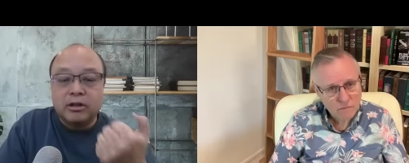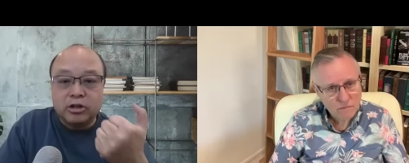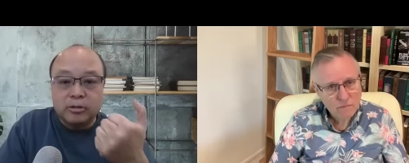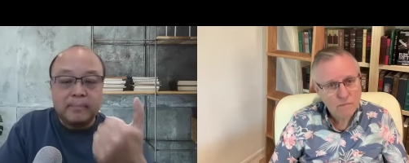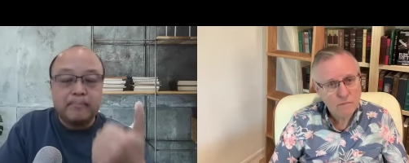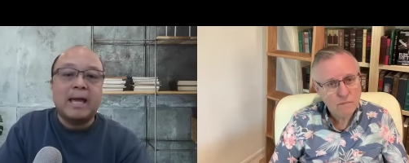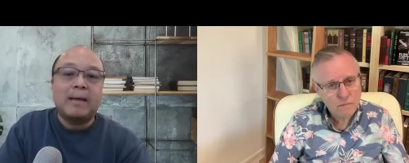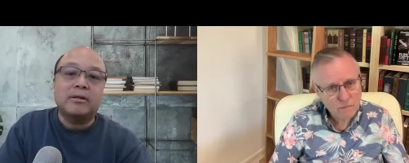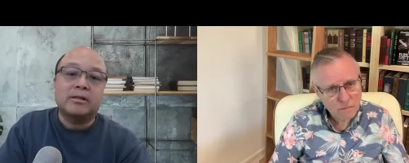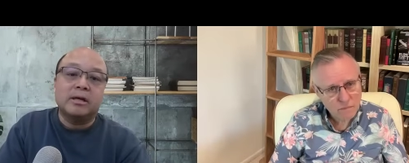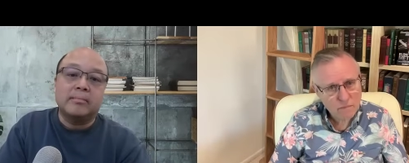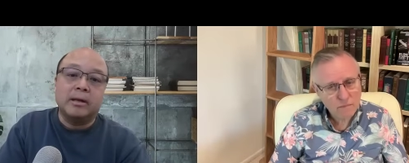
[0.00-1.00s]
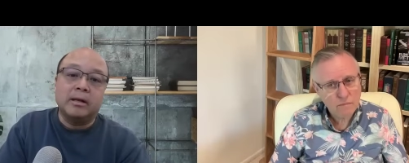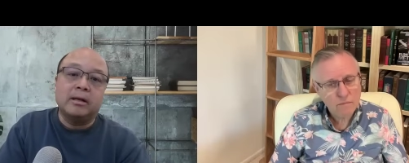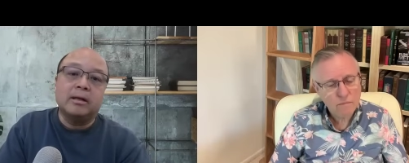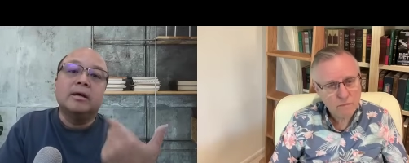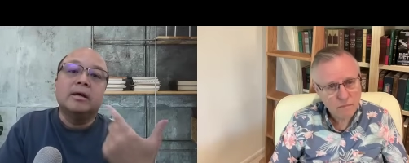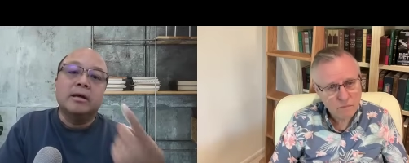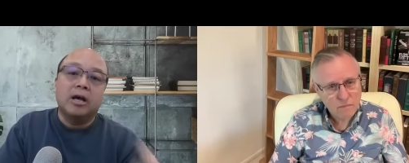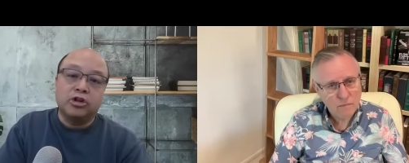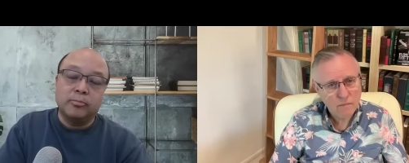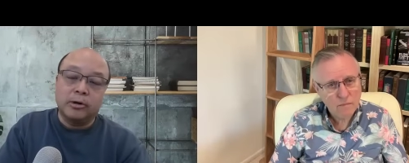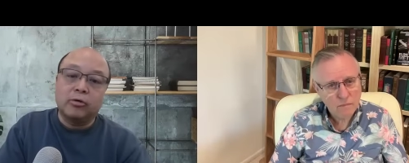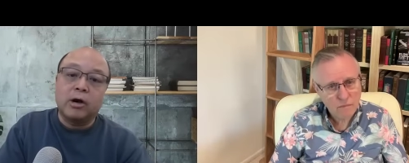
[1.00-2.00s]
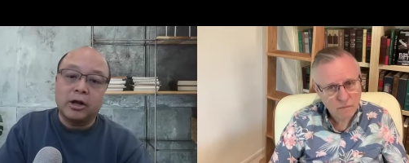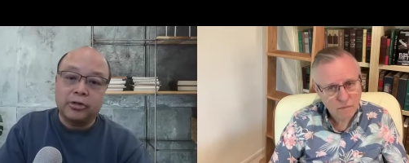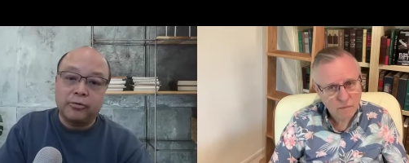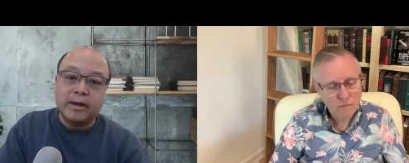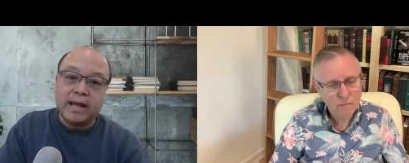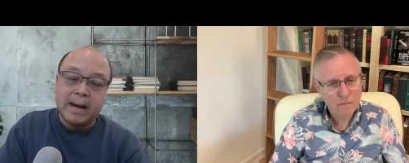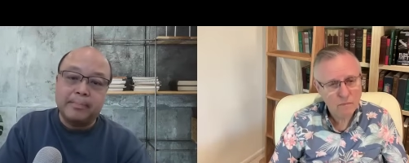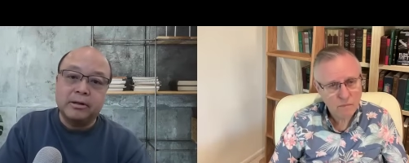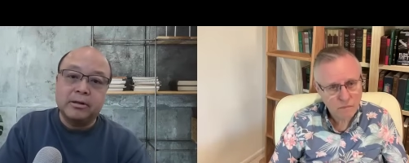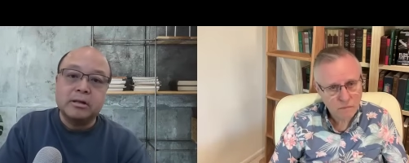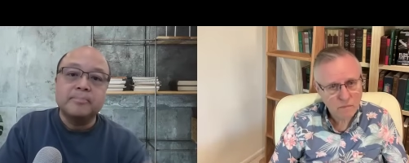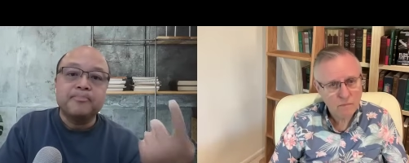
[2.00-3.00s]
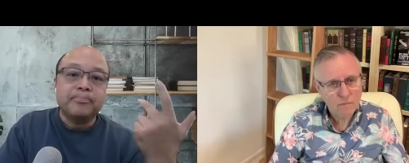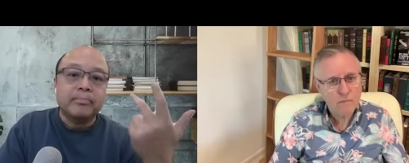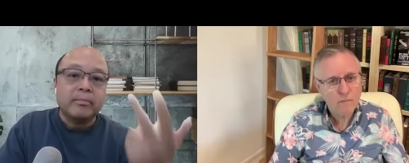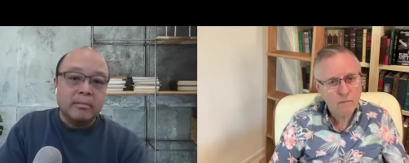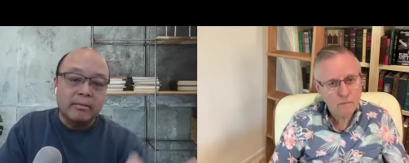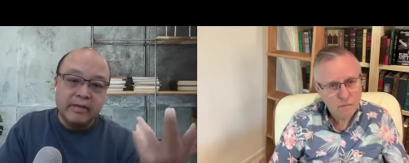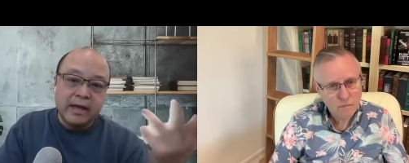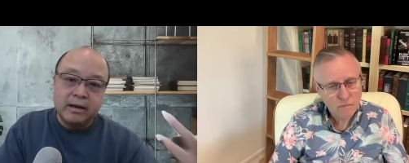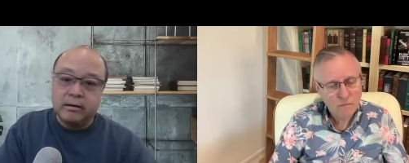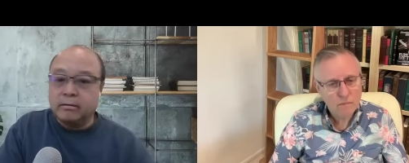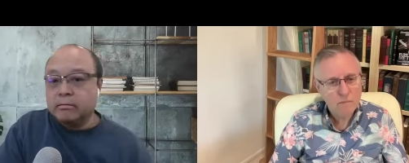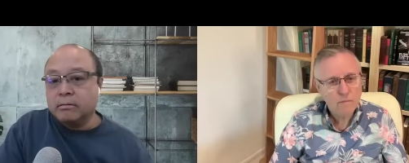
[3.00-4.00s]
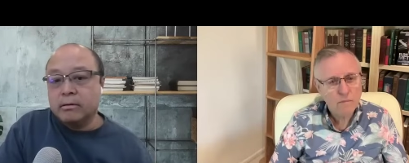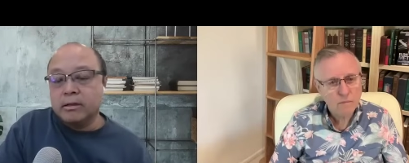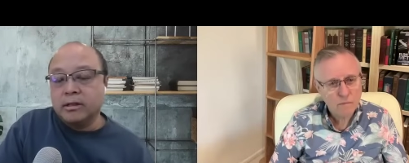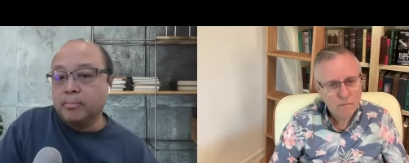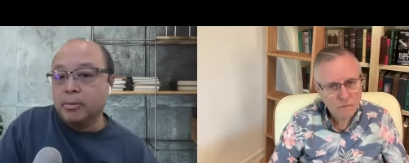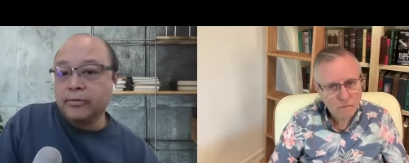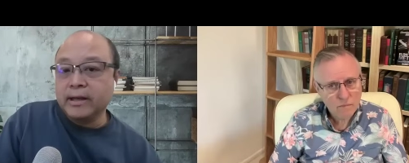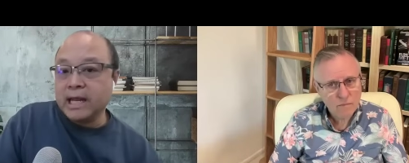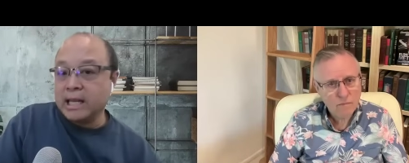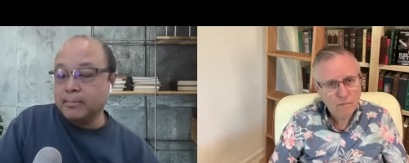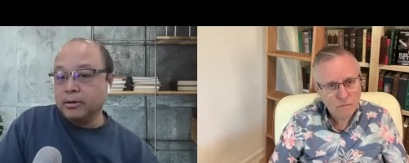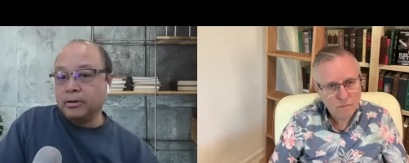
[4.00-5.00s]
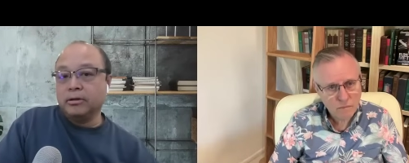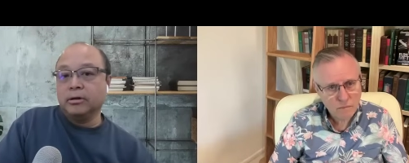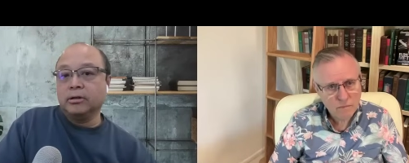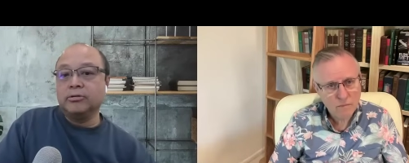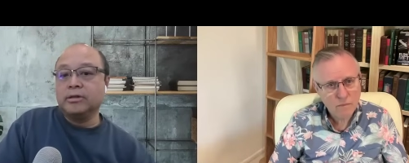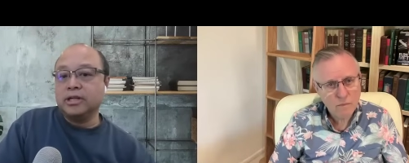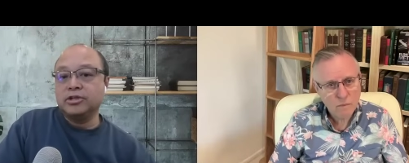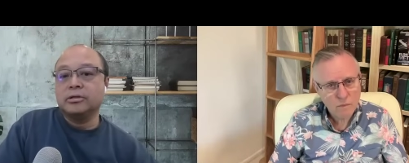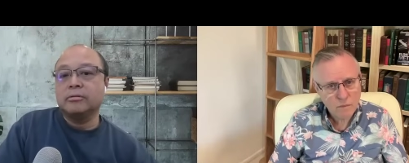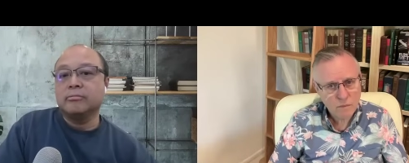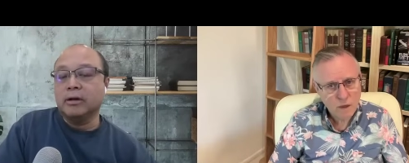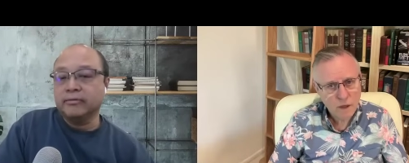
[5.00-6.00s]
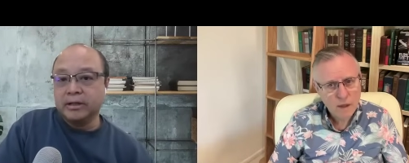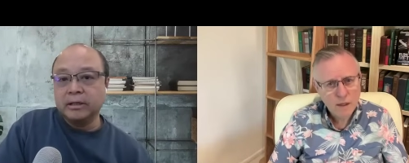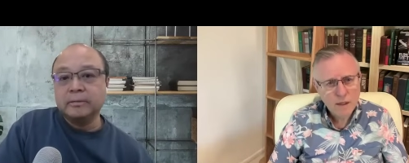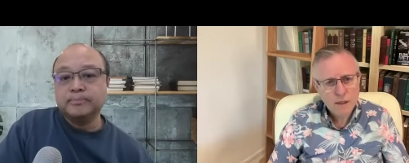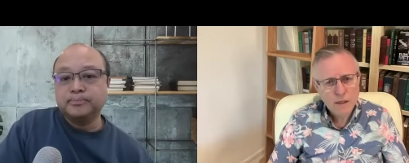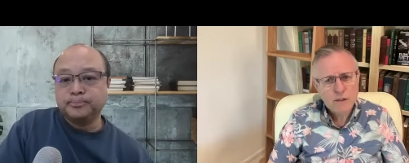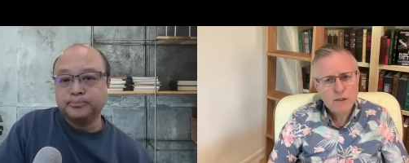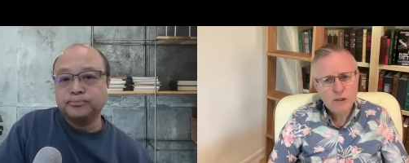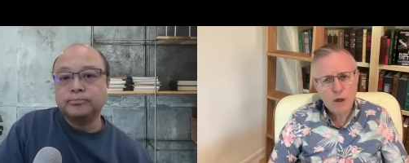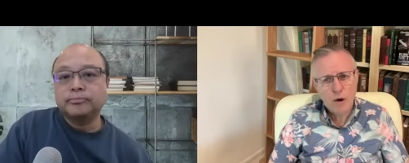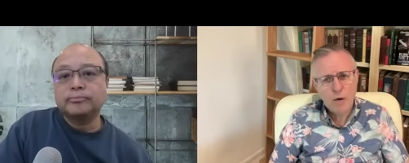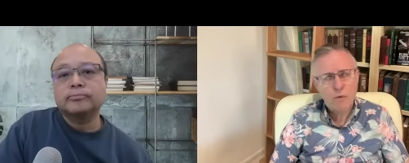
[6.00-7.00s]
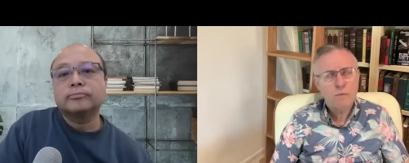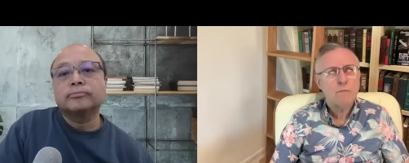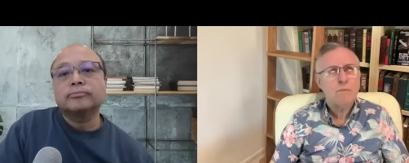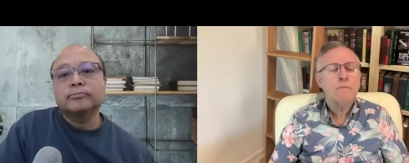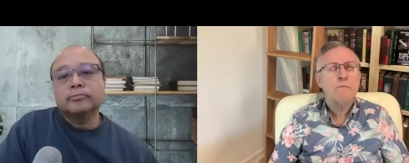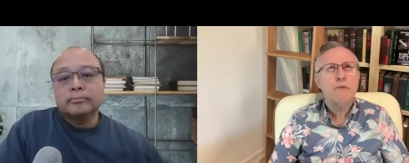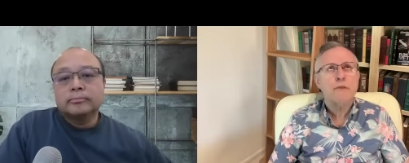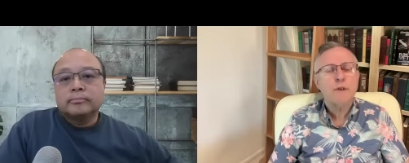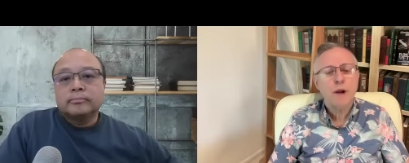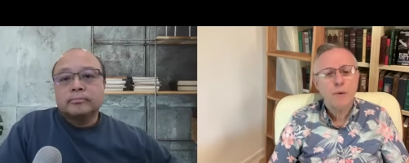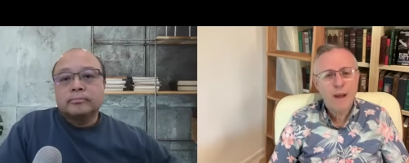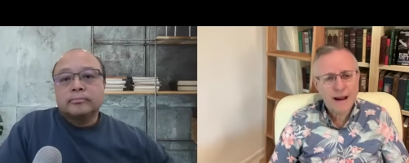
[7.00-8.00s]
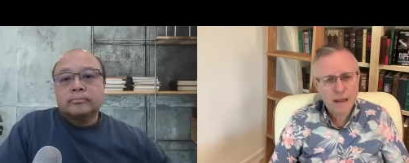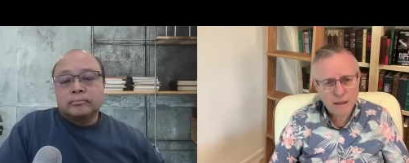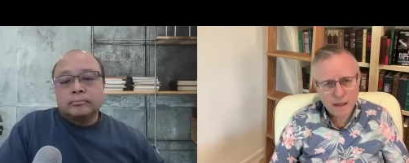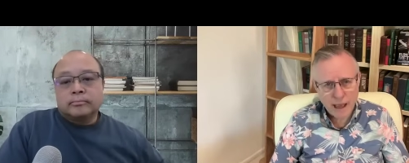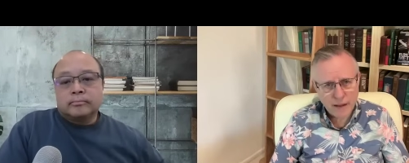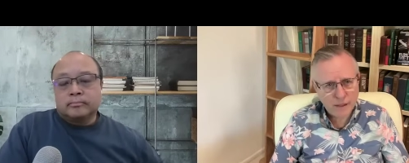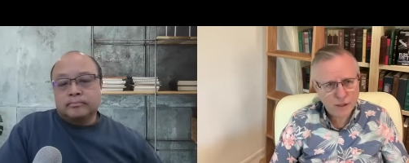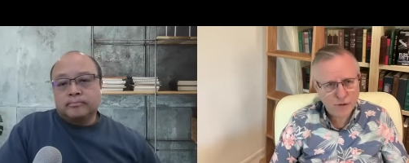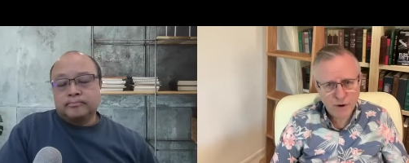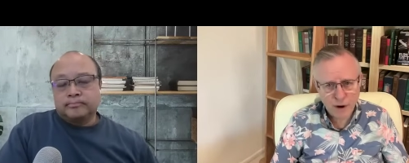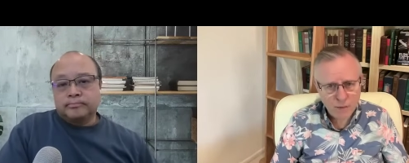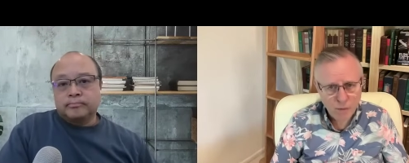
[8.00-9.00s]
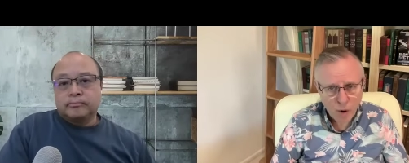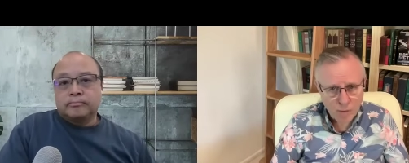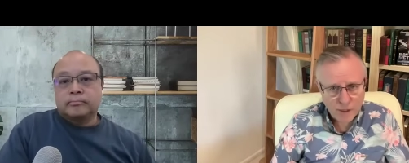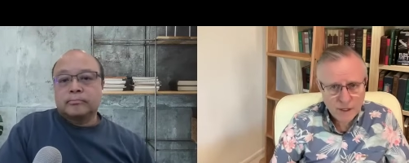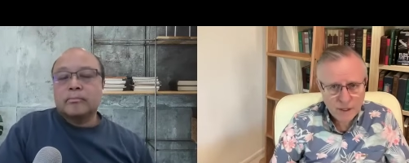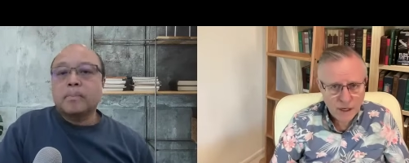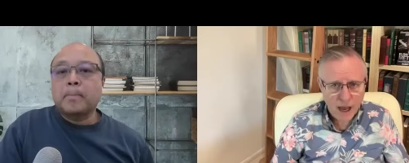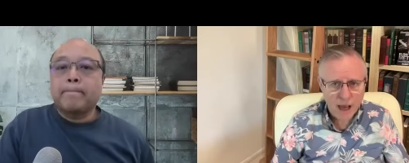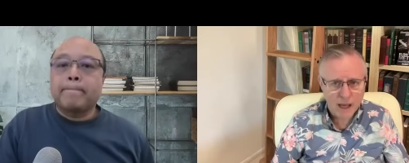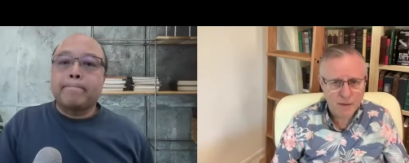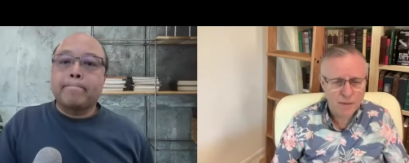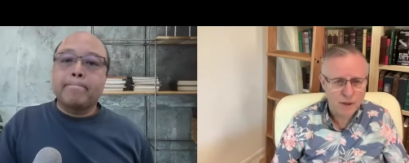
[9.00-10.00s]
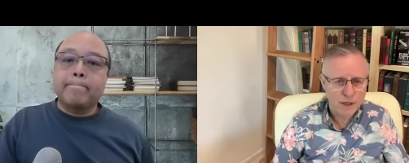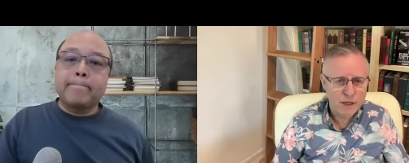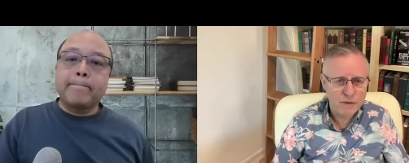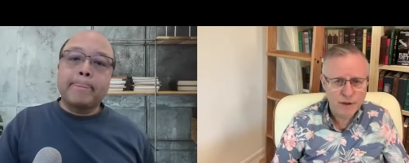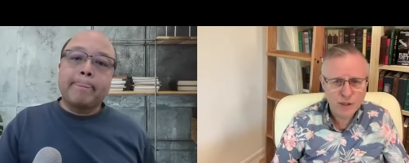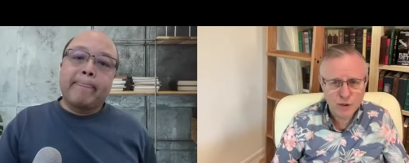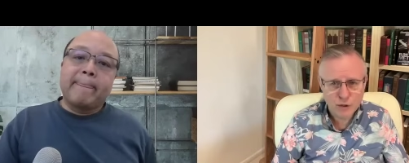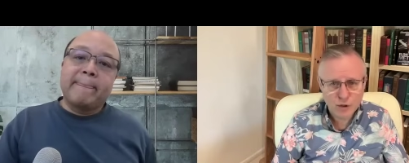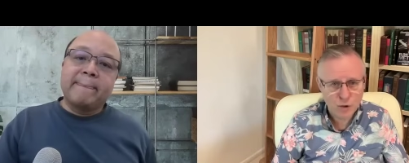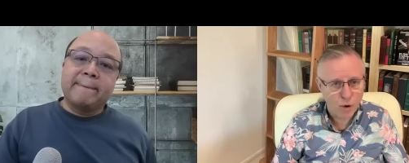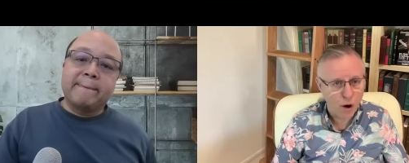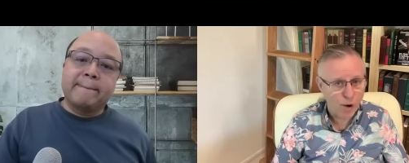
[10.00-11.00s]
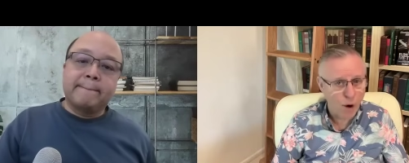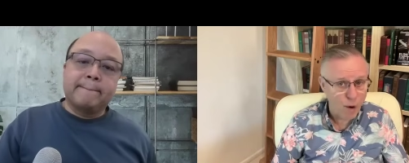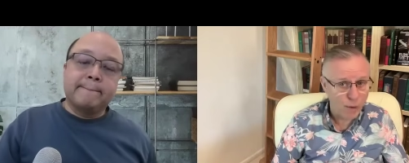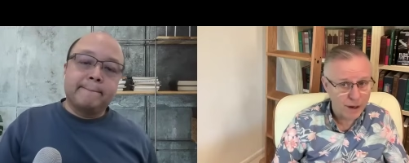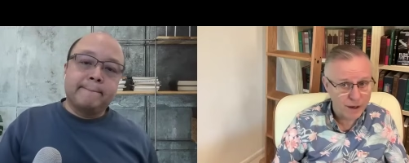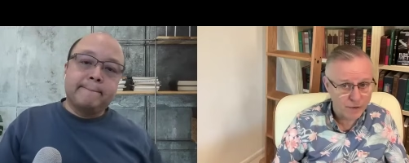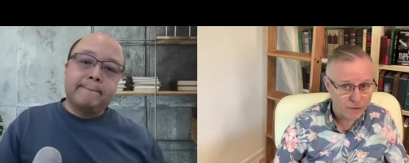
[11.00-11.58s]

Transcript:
Speaker 1: Assuming payments come in, assuming Grok 3 happens, then they're both at $80 billion each,
Speaker 2: roughly. So theoretically, at this very moment in time, the individuals who are already